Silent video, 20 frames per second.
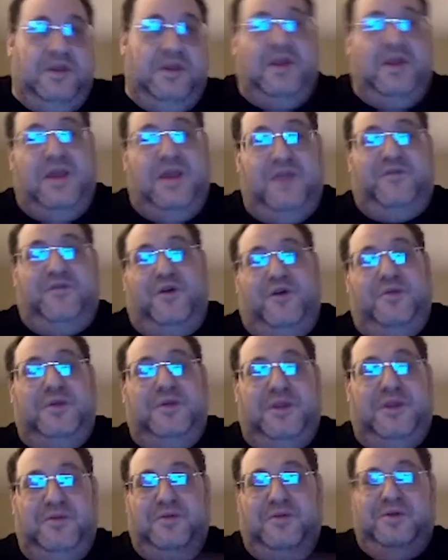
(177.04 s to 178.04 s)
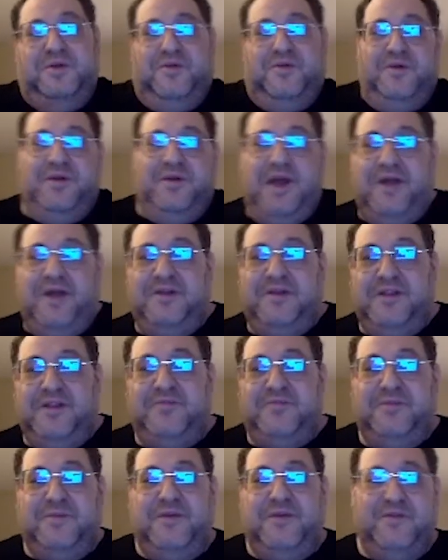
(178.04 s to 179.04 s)
if you already knew what's going on, this
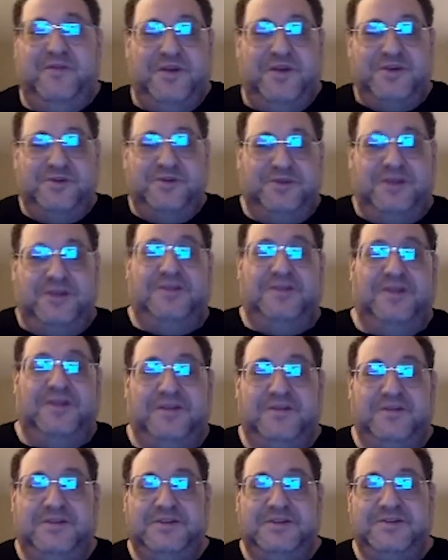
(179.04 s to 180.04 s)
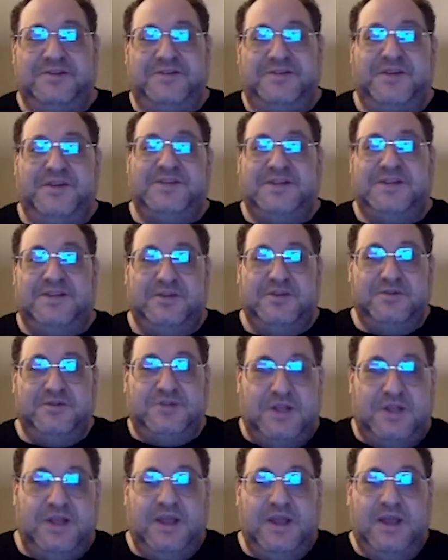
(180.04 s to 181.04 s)
would be a very short incident, you just fix it.
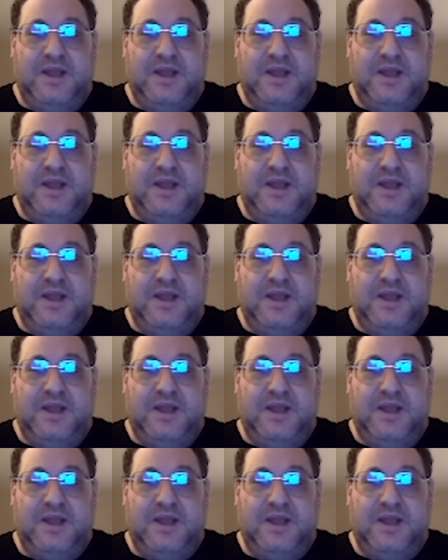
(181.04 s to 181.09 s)
Usually,